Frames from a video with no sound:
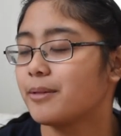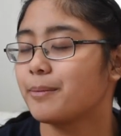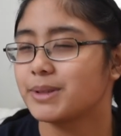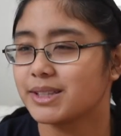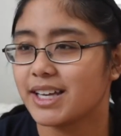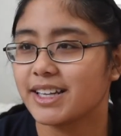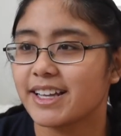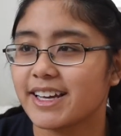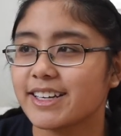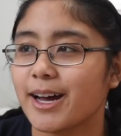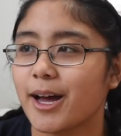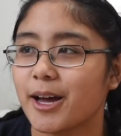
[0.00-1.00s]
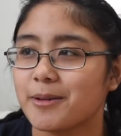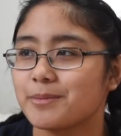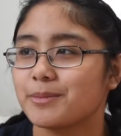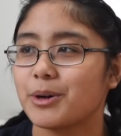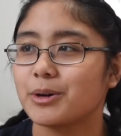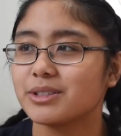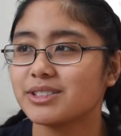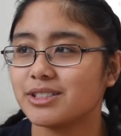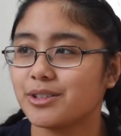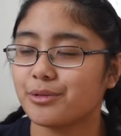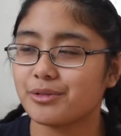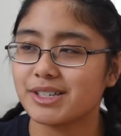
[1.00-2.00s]
But then, like, I'm
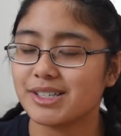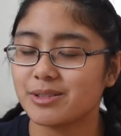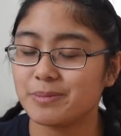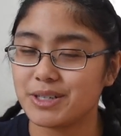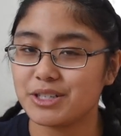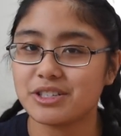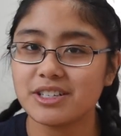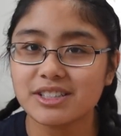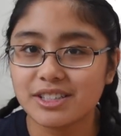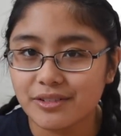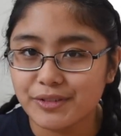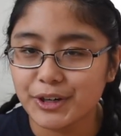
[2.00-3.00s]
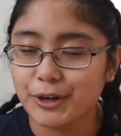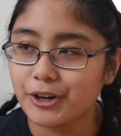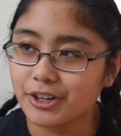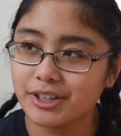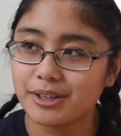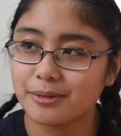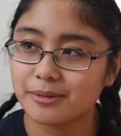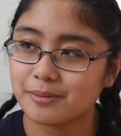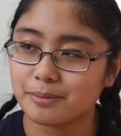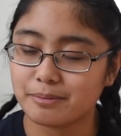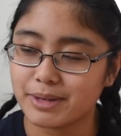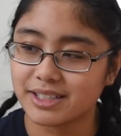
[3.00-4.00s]
different species of nerd
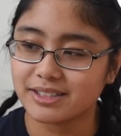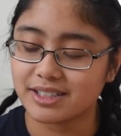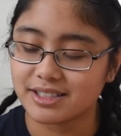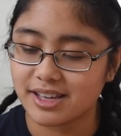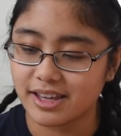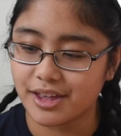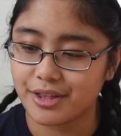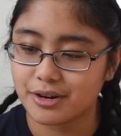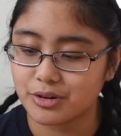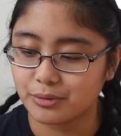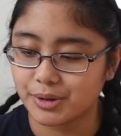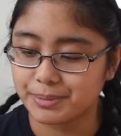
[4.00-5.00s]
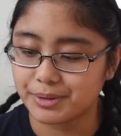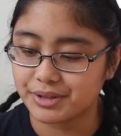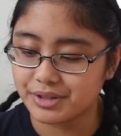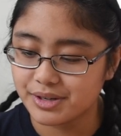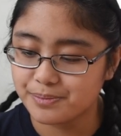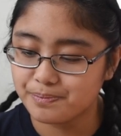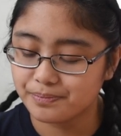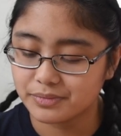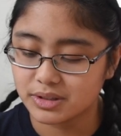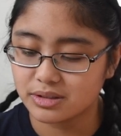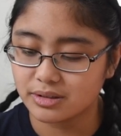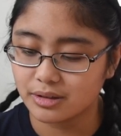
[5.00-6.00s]
mixed in together into one person,
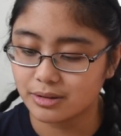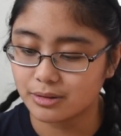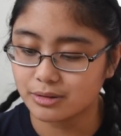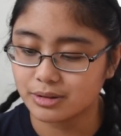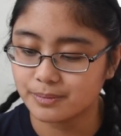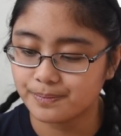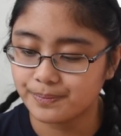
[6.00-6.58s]
so